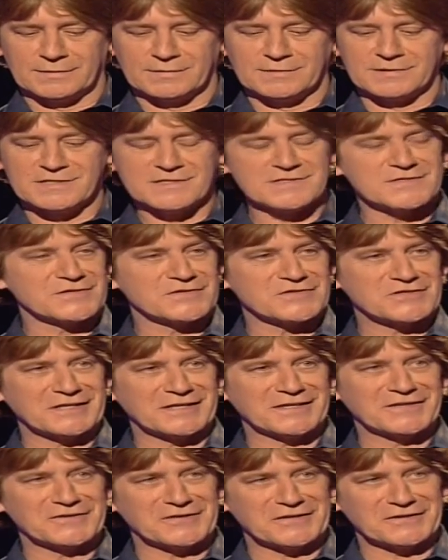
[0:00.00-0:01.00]
This is the
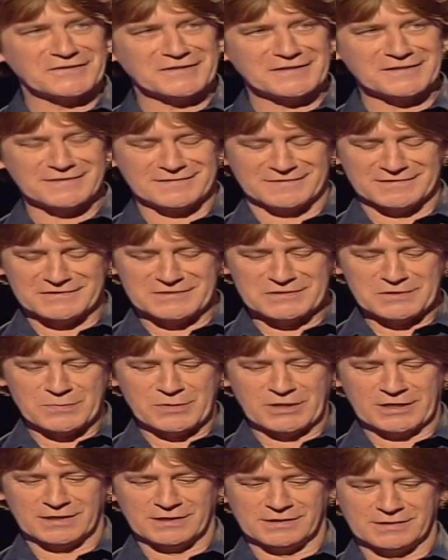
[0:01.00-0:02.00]
stinker, I think. This is,
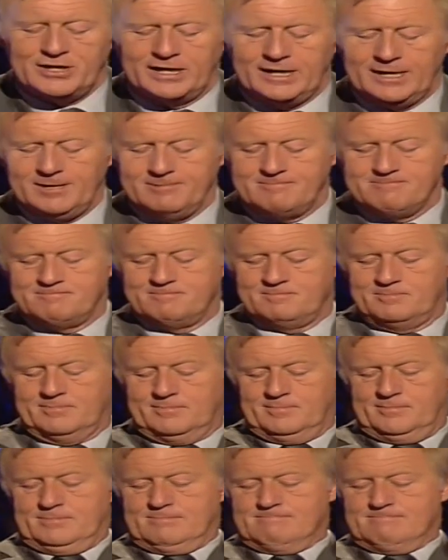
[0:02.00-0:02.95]
the is this the stinker? Could